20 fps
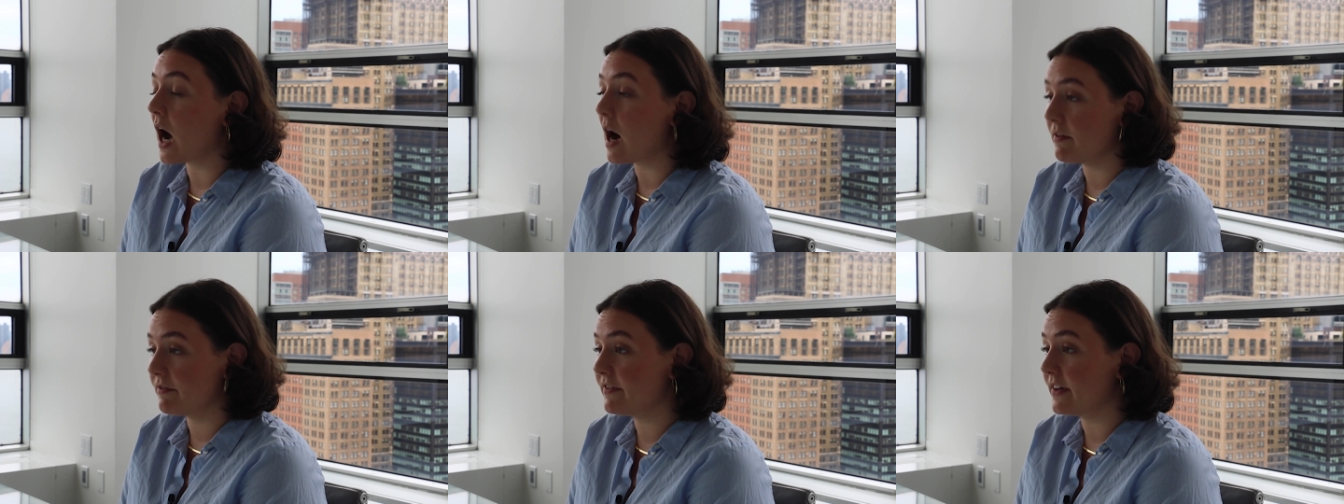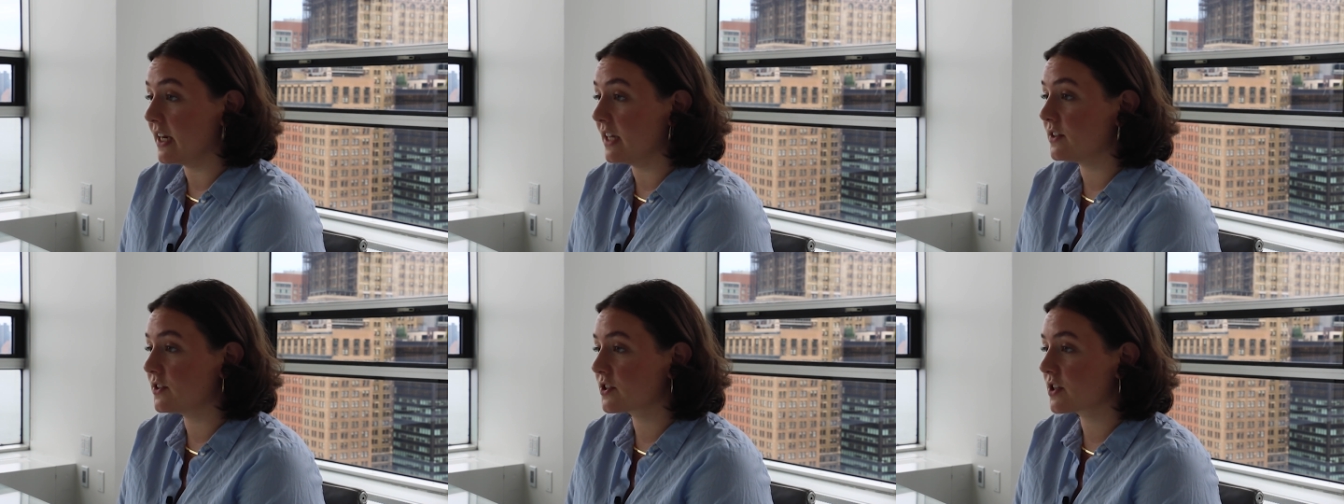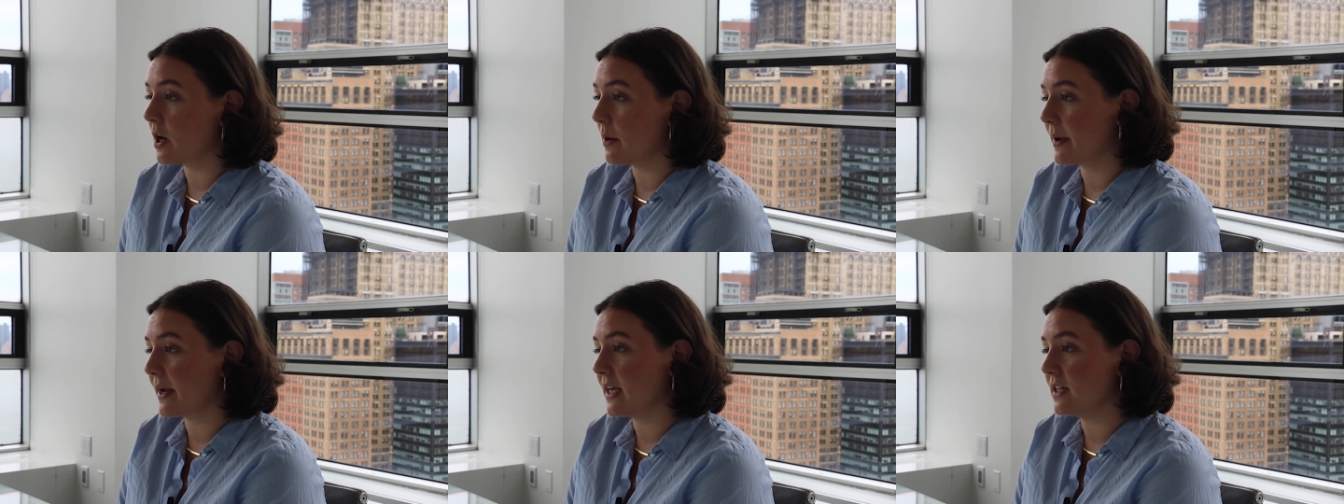
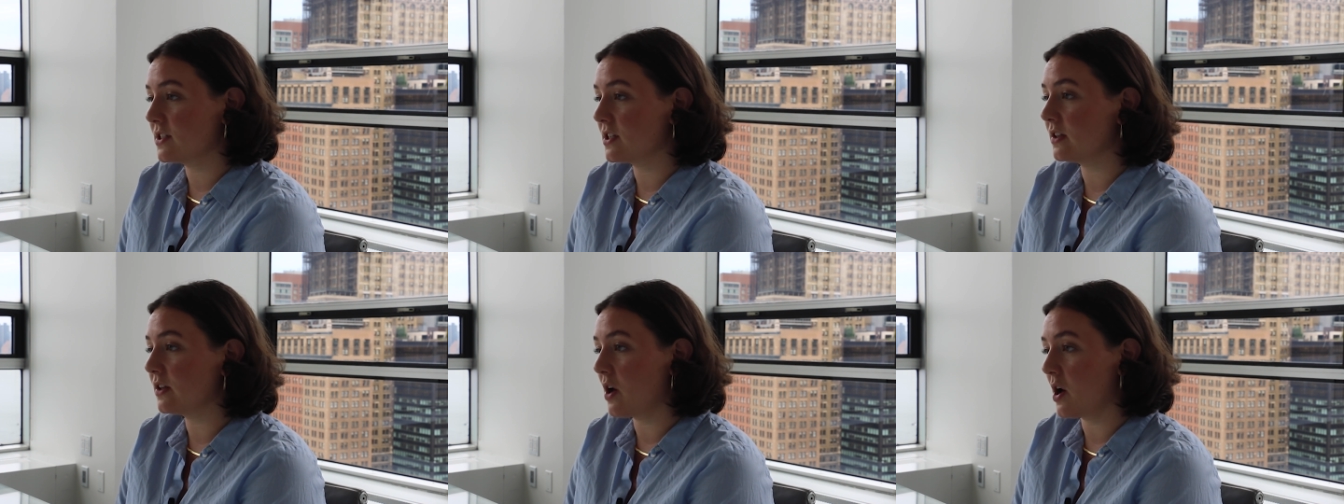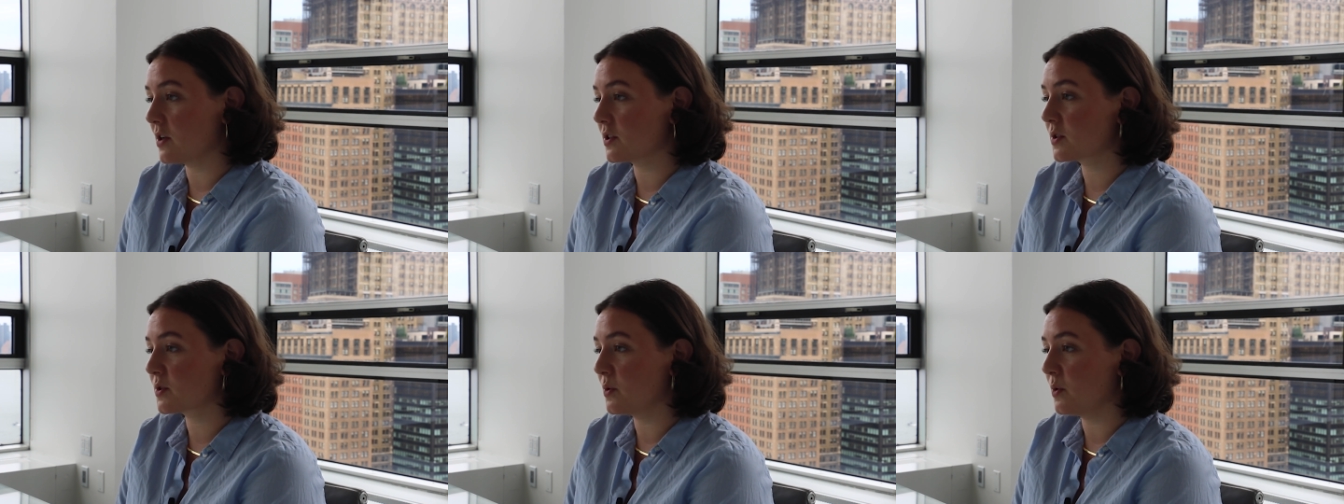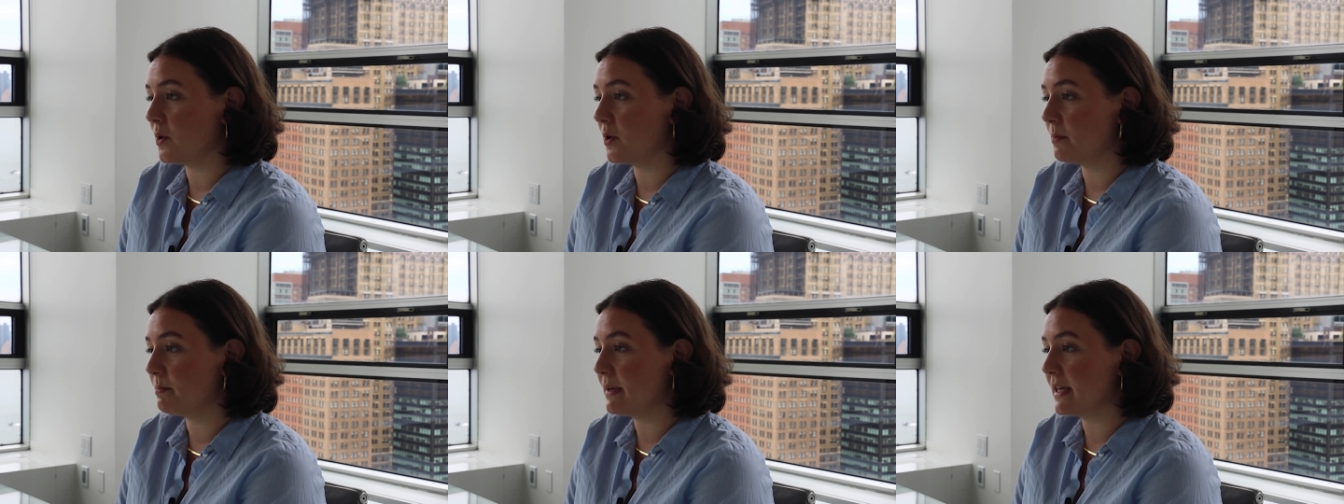confidence going into law
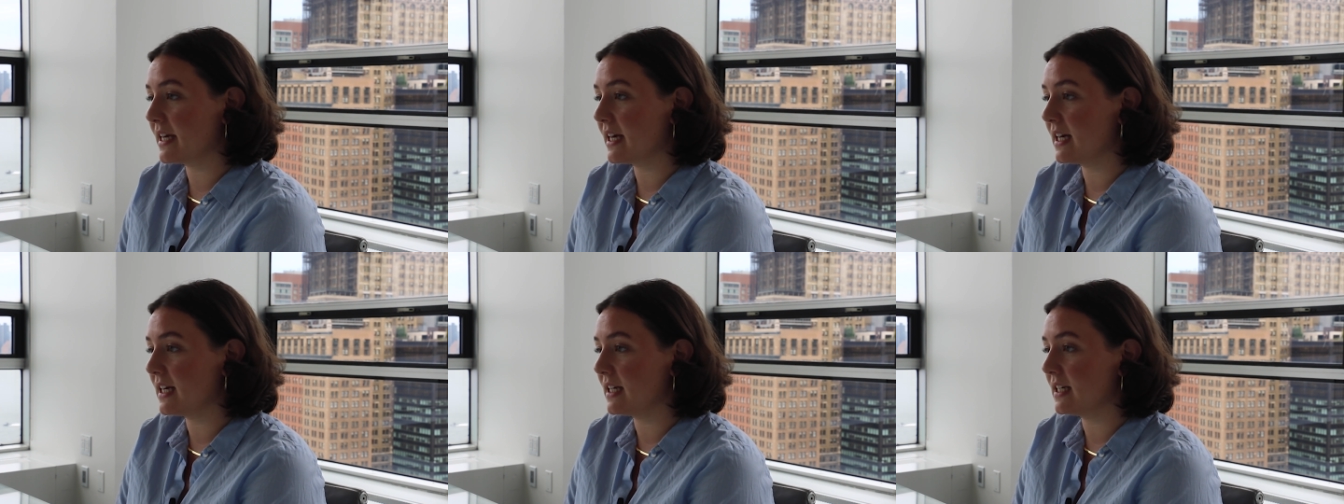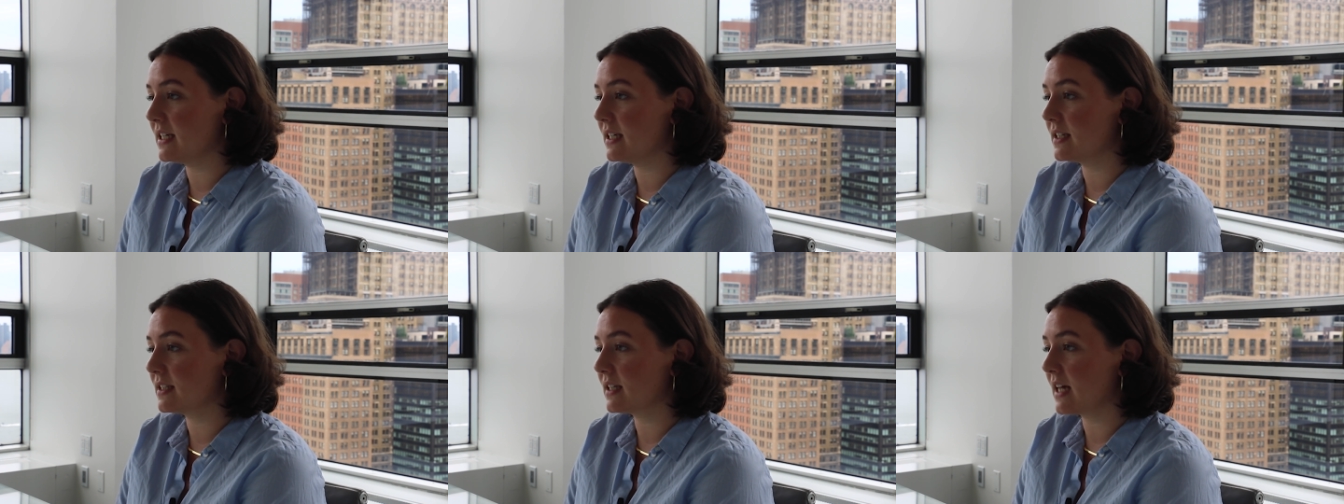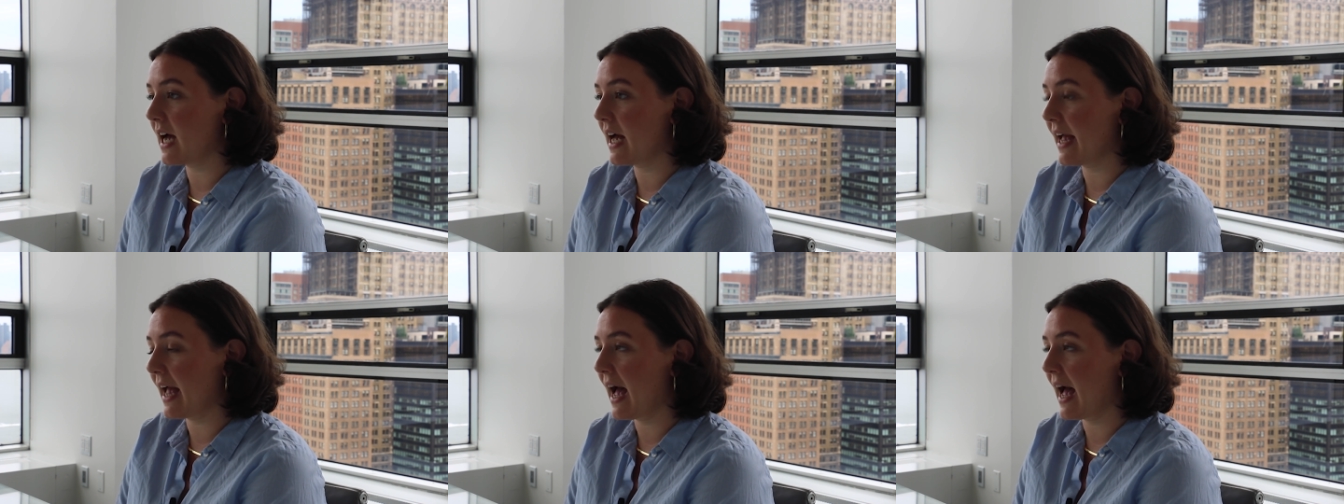school because